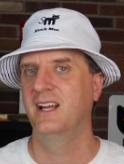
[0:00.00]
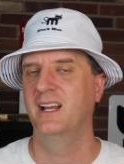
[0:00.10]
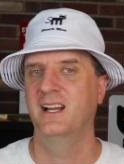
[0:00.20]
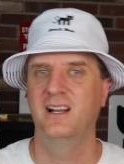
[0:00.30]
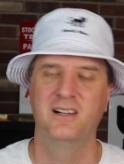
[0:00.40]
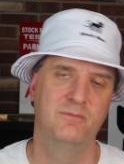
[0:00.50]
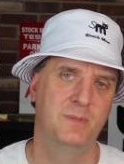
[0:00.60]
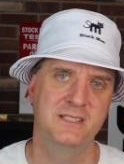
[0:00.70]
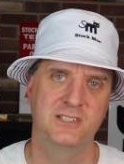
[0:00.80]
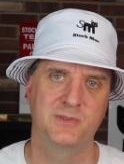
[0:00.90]
of
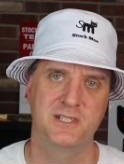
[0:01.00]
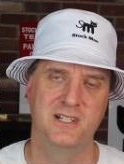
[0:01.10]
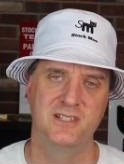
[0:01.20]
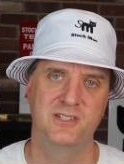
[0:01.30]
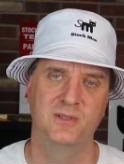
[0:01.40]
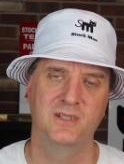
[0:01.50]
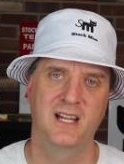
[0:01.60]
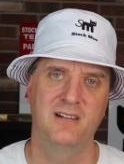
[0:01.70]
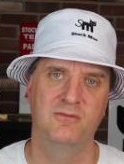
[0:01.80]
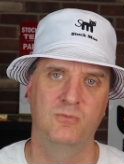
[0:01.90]
business returns. You
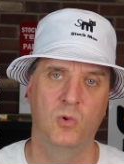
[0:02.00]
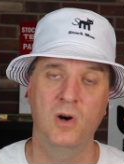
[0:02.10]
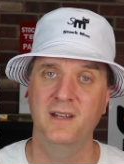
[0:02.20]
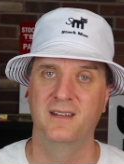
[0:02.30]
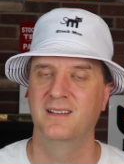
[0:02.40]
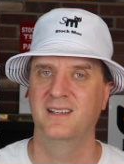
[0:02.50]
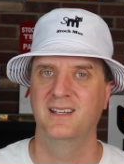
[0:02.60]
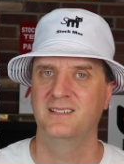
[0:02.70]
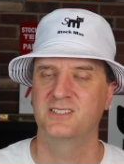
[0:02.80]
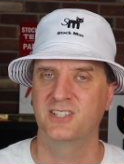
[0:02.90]
only have one.
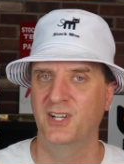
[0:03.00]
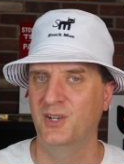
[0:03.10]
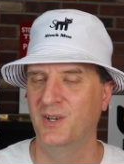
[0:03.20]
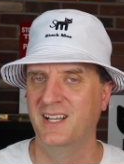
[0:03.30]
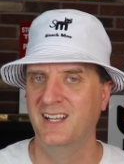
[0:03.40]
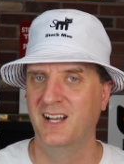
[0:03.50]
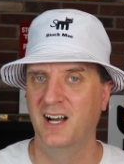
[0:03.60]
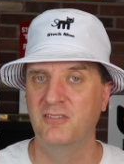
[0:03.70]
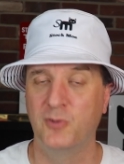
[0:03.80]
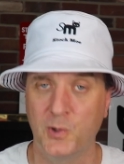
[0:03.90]
And so,
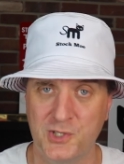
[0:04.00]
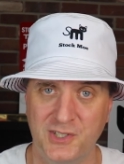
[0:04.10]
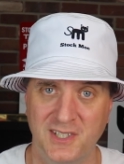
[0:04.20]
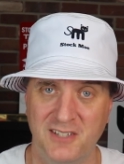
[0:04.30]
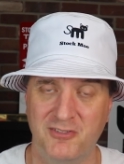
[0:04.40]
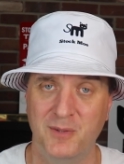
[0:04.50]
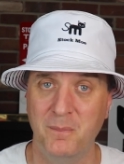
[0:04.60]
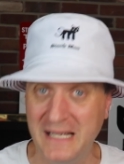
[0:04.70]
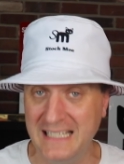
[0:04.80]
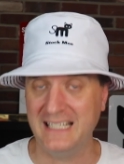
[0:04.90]
unfortunately for
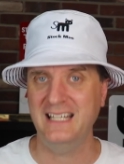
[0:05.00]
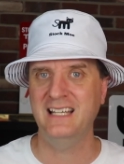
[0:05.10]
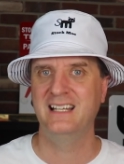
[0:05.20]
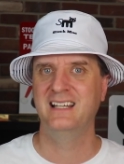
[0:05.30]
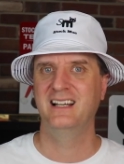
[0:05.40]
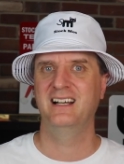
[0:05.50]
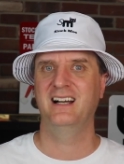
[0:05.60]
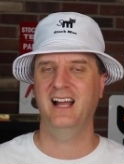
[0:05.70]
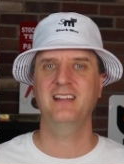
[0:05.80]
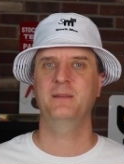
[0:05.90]
me,
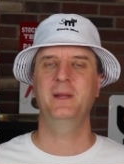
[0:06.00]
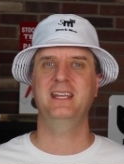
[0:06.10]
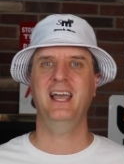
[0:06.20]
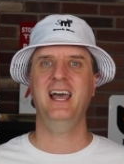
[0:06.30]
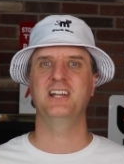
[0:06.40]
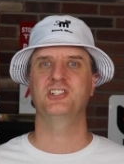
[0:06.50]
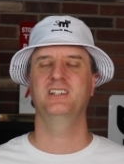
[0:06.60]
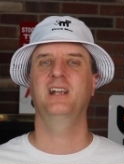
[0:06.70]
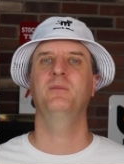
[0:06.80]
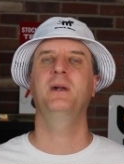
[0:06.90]
I had to pay cash.
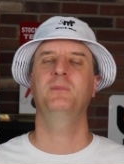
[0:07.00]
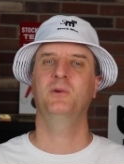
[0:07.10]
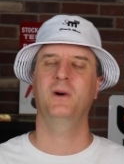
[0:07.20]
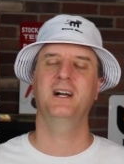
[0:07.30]
And I remember